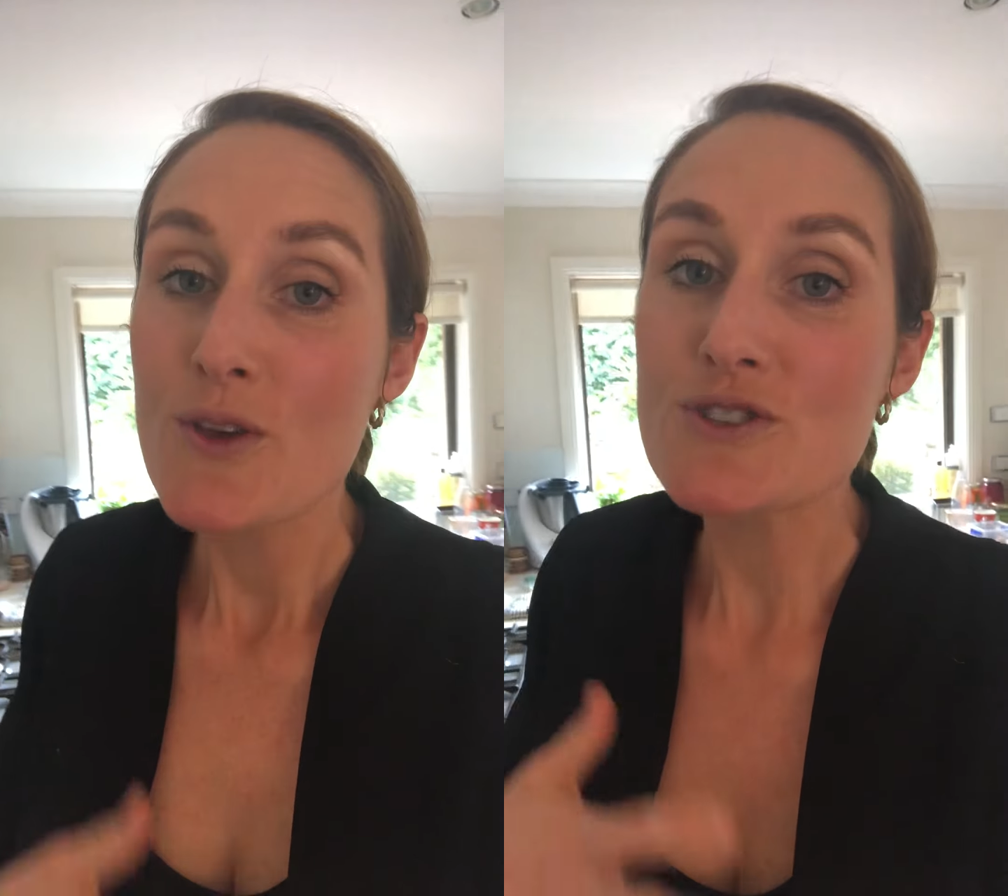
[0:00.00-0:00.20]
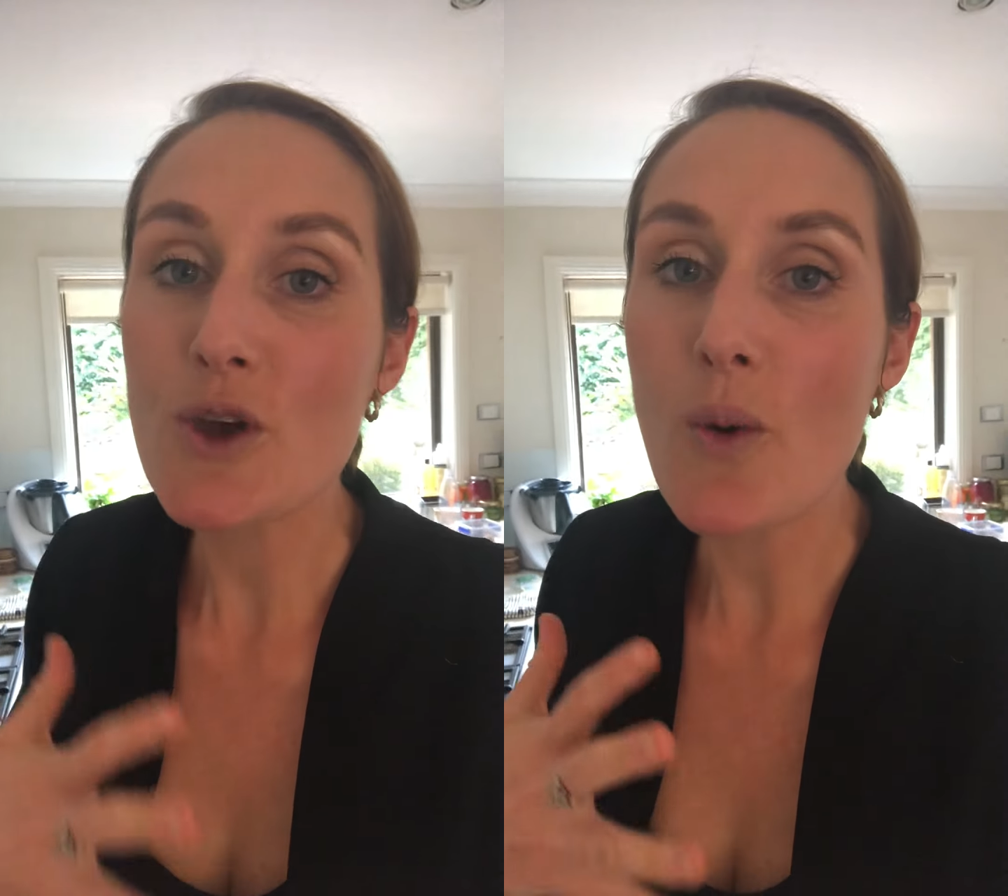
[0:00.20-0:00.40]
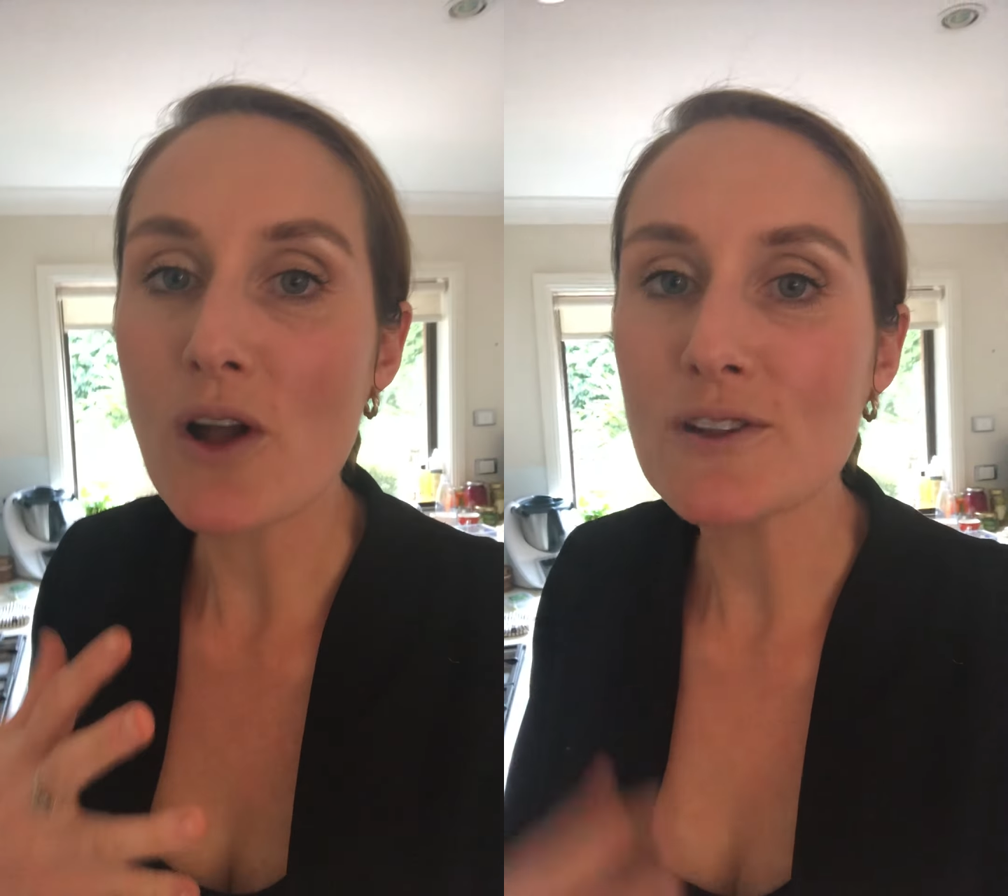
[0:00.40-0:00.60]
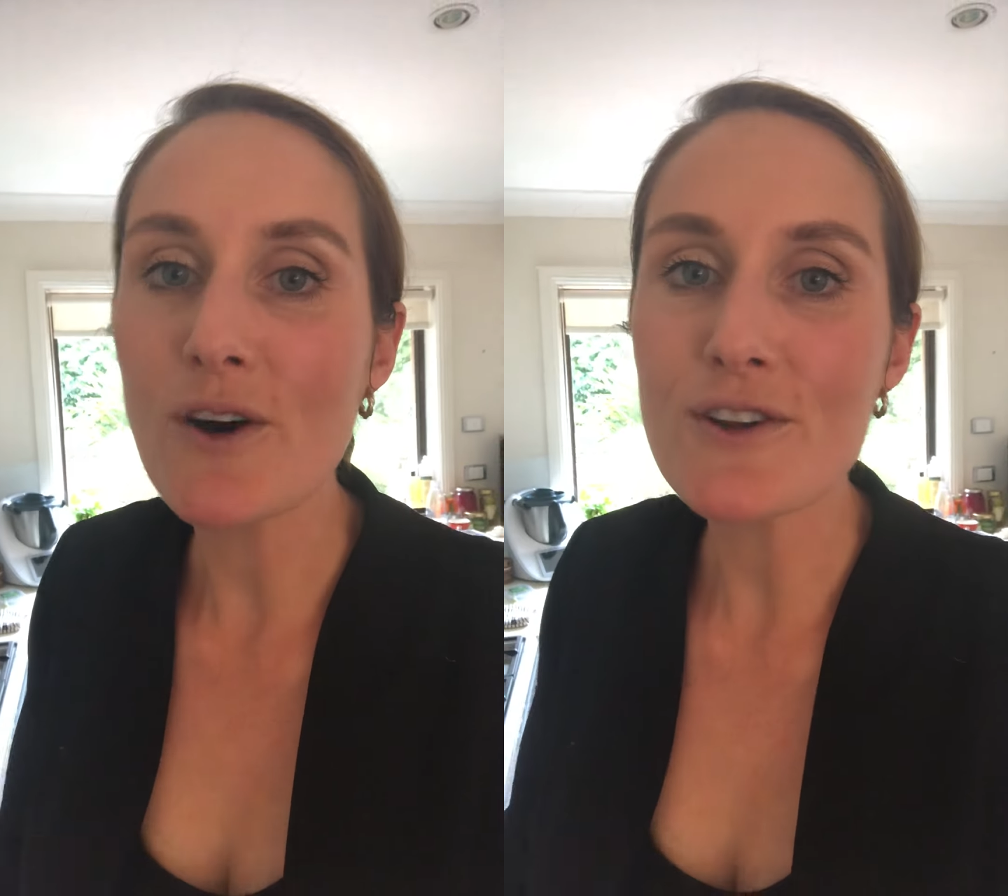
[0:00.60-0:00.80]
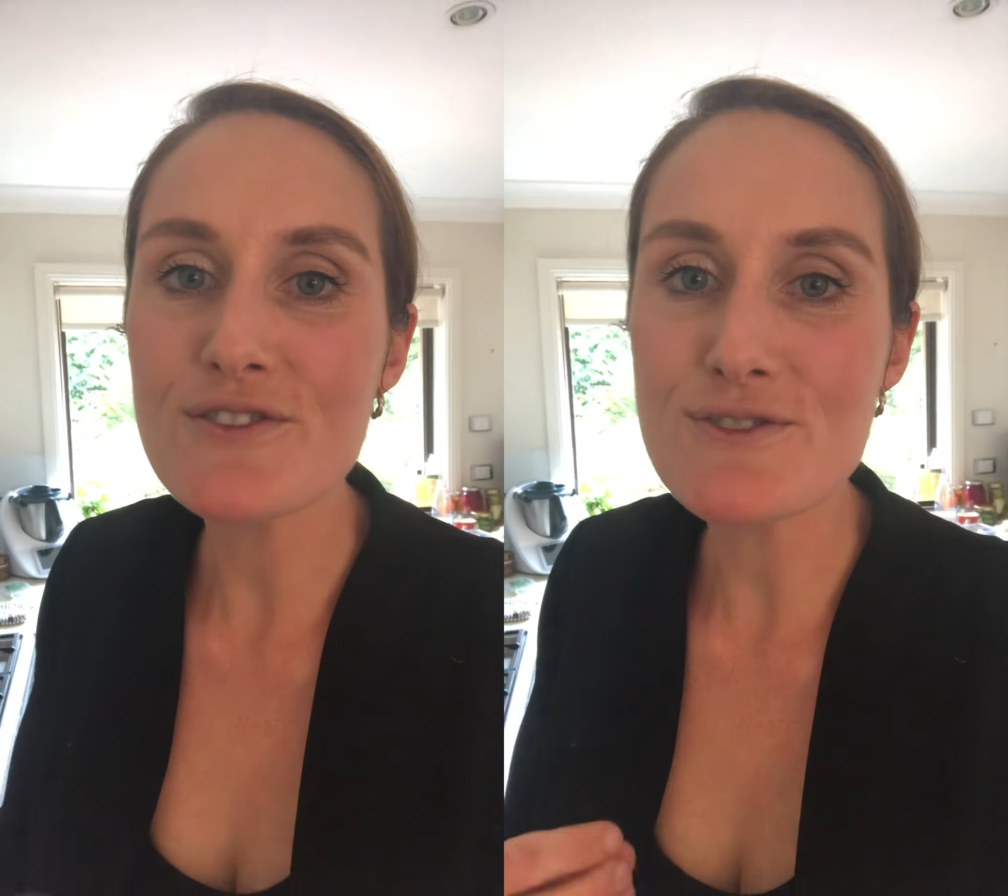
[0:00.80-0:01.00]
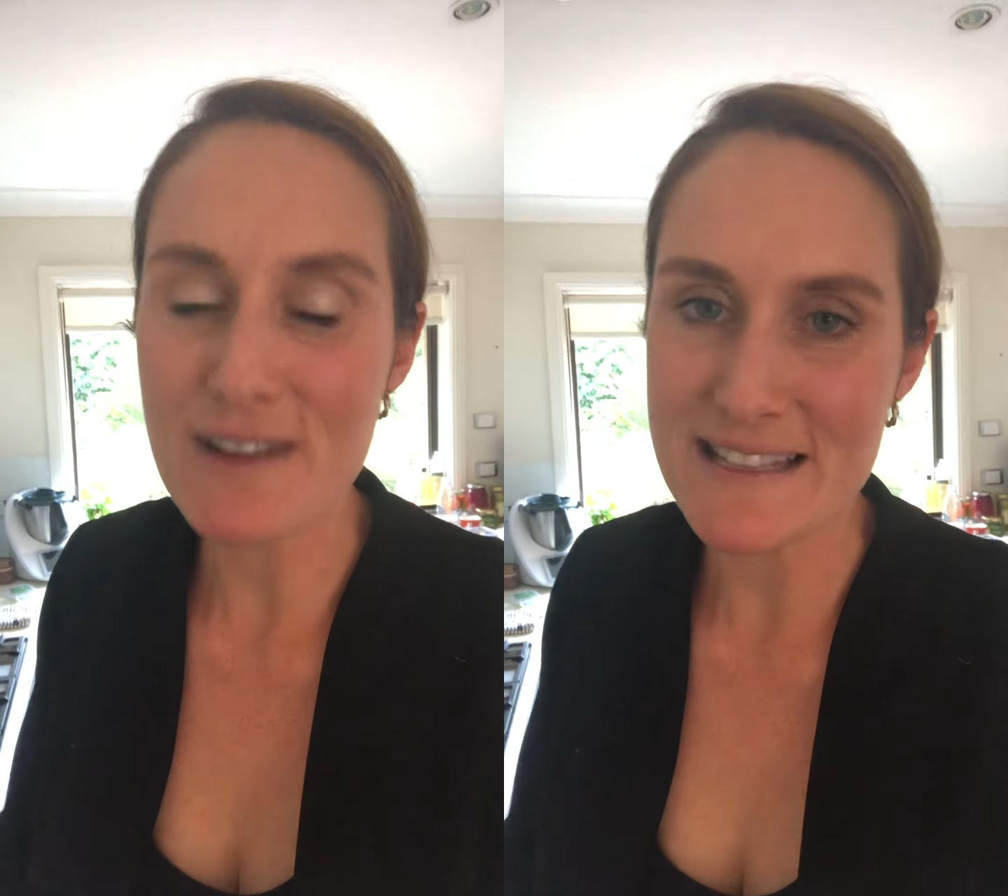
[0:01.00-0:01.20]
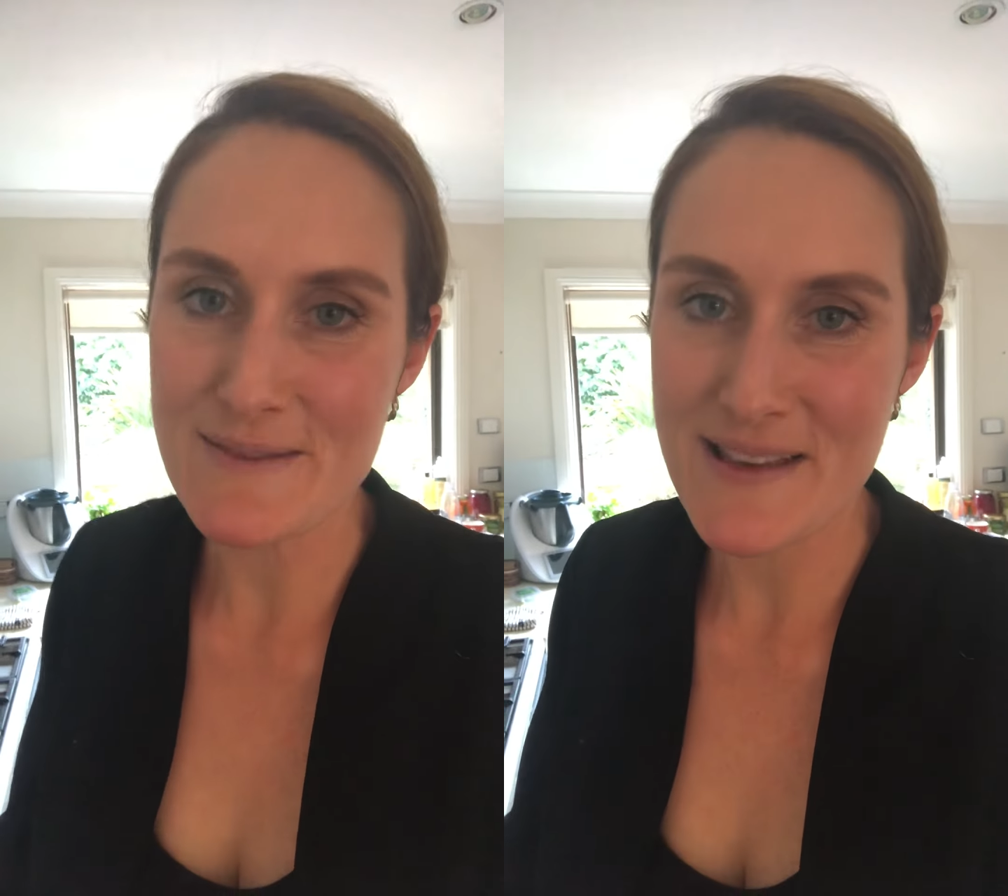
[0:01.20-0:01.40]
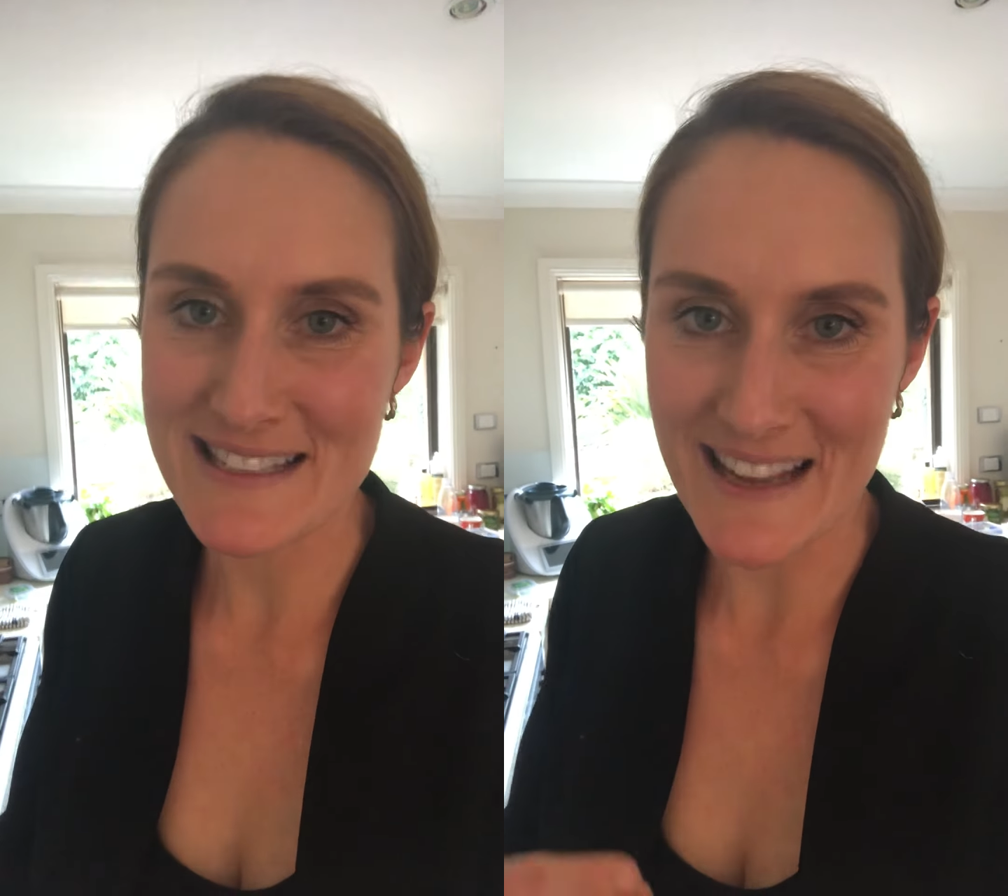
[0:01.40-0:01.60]
So a lot of the
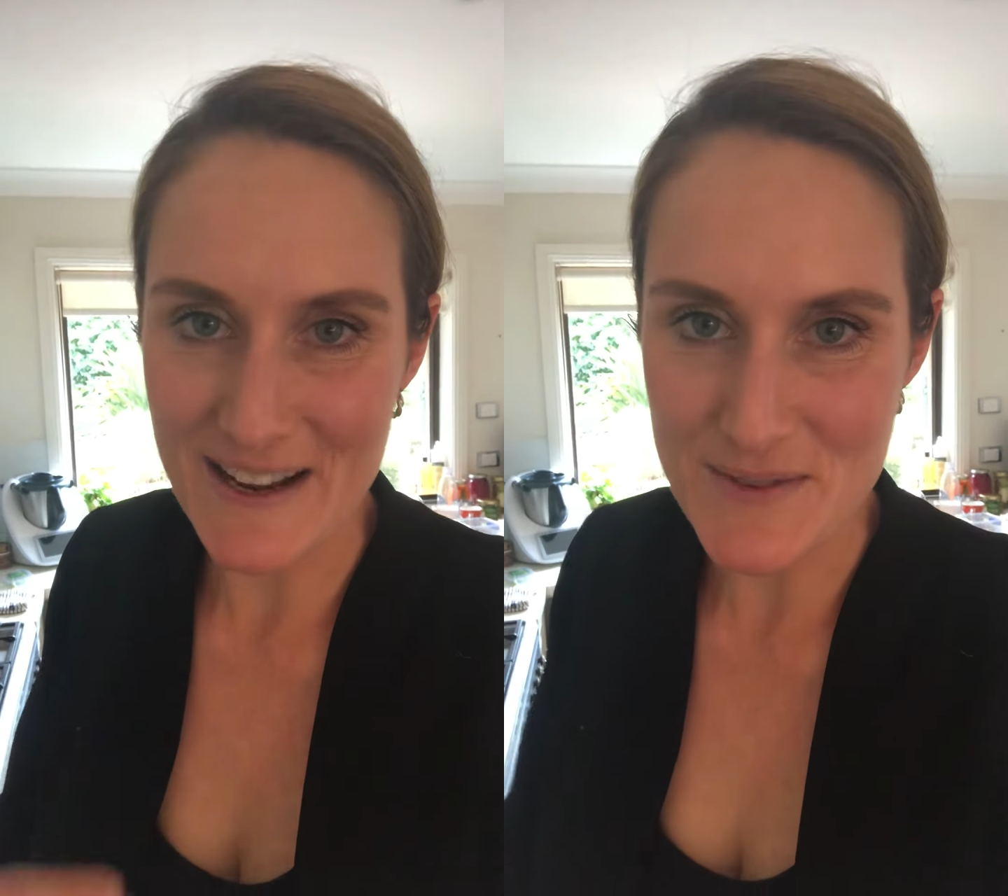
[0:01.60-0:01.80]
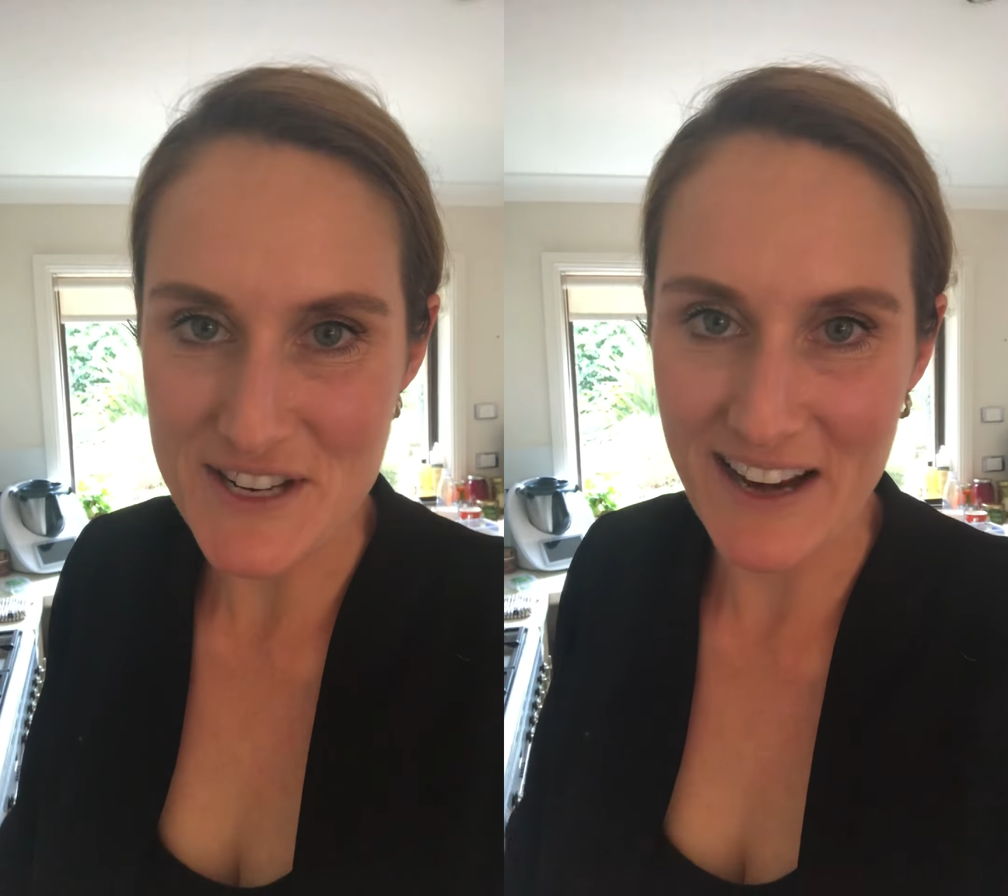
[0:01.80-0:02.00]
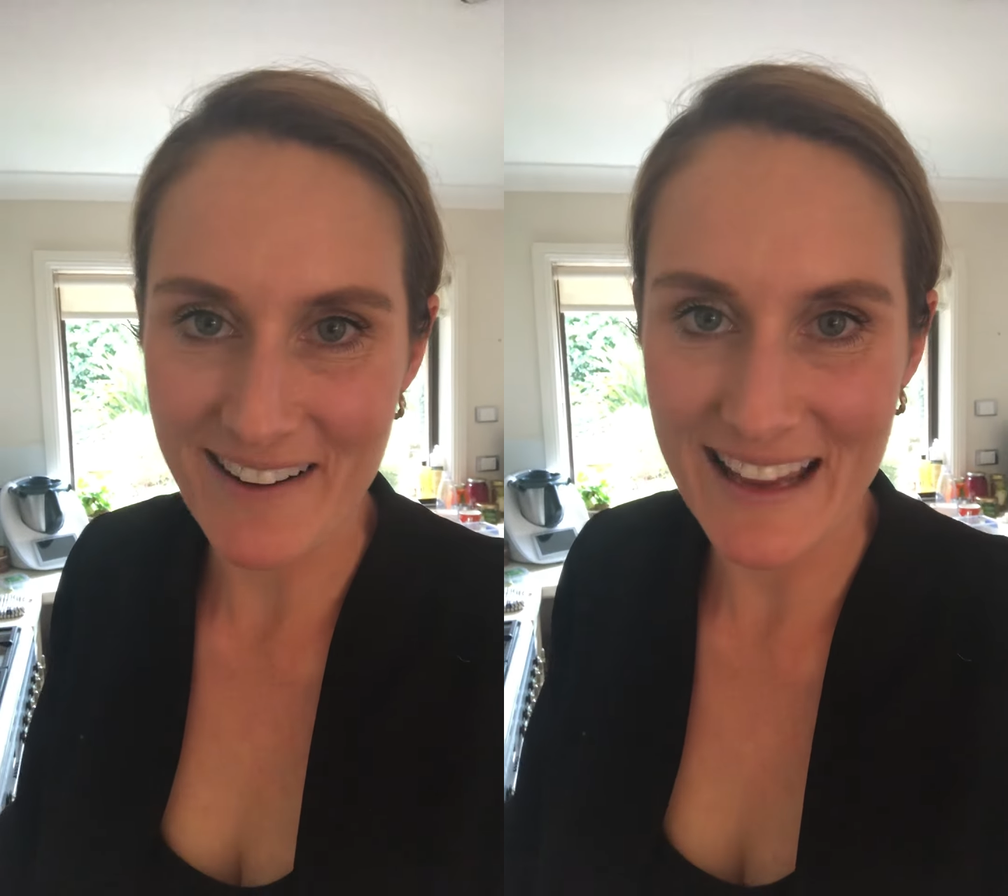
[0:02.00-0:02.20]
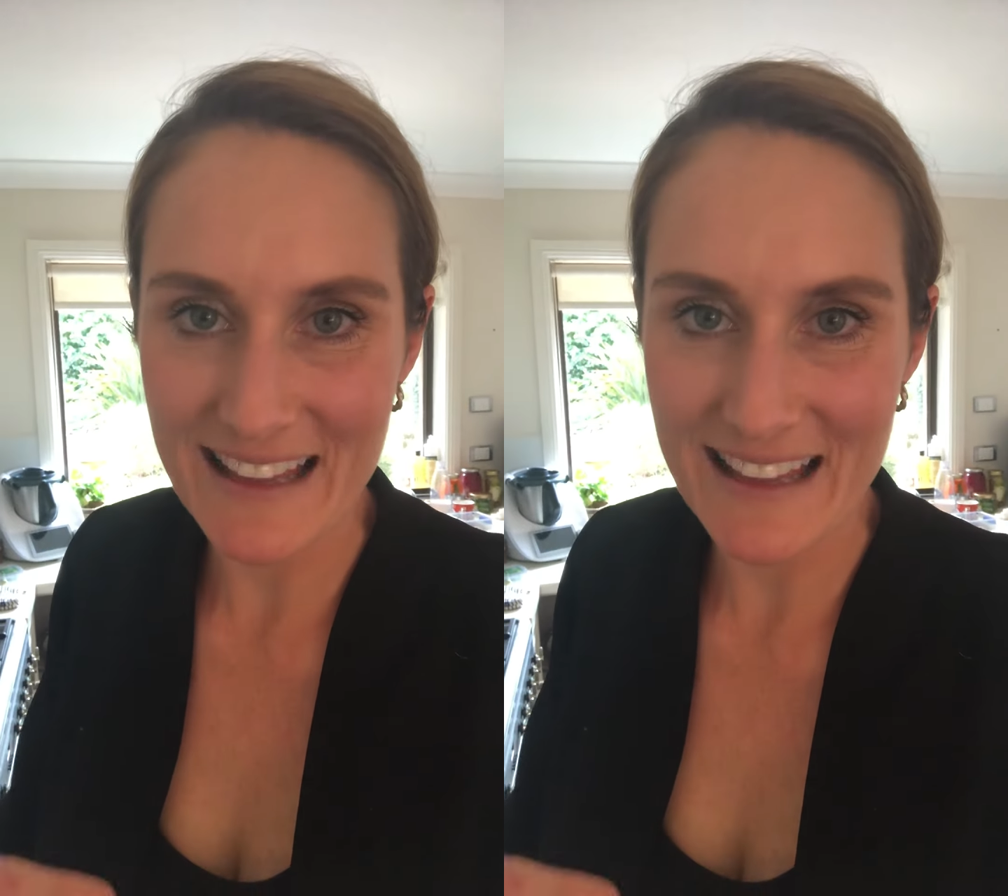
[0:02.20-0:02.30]
recipes that I'm sharing